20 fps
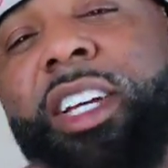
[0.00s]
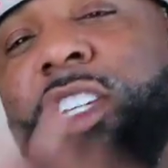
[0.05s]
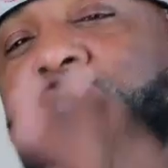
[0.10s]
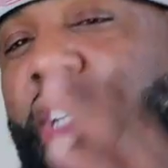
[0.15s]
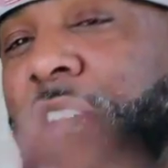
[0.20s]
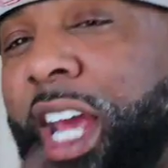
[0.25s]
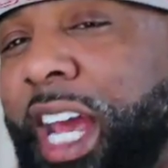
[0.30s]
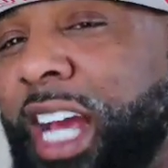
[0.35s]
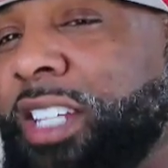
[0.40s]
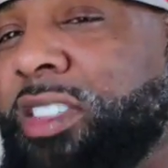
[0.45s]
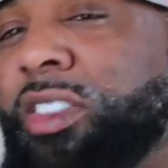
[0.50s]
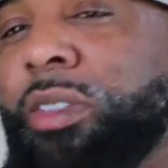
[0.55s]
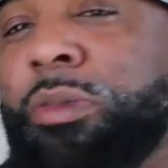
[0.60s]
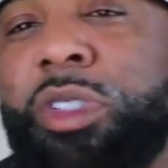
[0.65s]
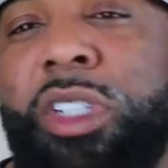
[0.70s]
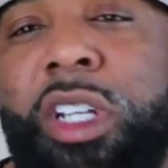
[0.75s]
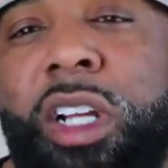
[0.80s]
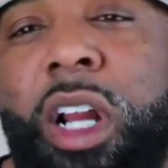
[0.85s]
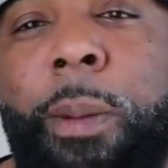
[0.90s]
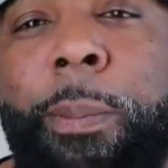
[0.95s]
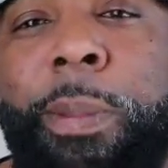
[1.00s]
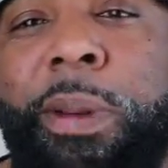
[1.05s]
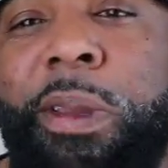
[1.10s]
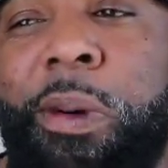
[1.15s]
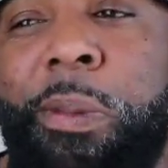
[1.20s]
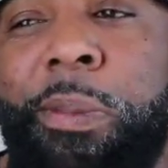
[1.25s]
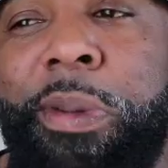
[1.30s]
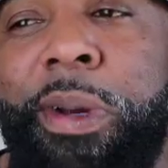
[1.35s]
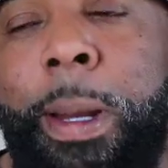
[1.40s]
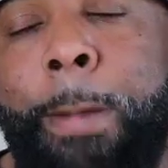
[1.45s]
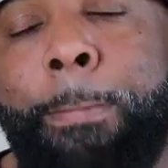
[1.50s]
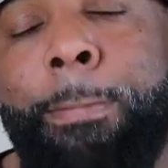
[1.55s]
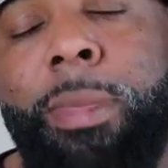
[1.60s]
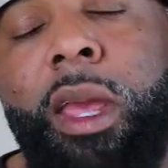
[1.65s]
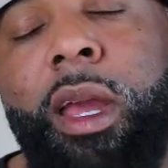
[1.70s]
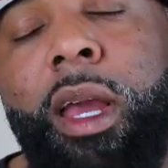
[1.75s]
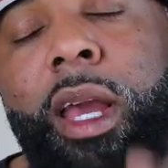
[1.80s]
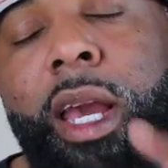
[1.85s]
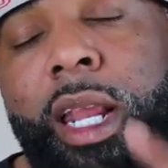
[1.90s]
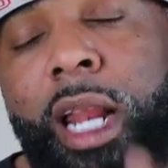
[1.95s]
change some shit up a little bit.
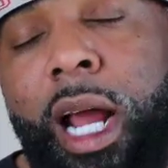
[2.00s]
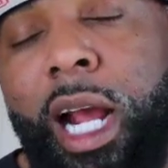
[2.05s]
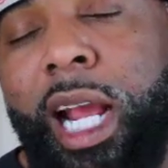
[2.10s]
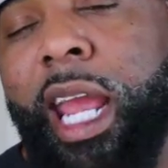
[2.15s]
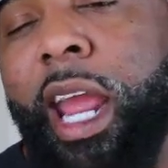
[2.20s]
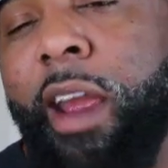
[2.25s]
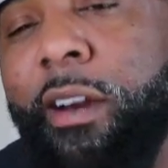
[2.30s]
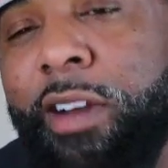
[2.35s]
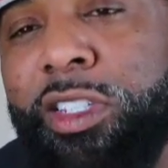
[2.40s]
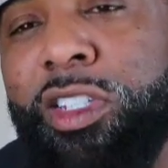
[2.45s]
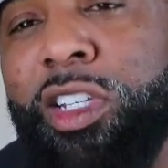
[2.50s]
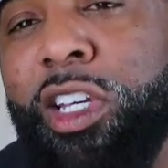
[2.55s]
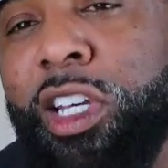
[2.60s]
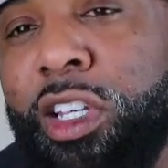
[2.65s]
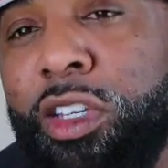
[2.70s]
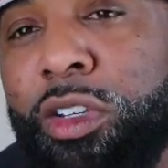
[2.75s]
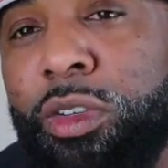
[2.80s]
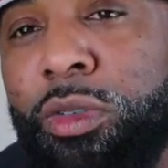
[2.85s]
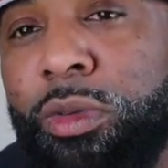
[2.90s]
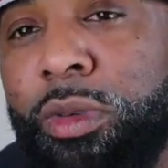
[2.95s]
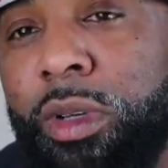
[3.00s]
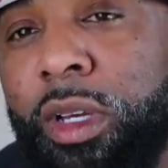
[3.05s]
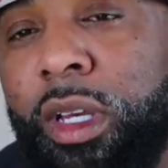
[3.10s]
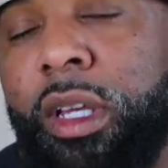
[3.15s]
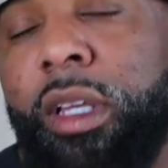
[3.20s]
And I guarantee you,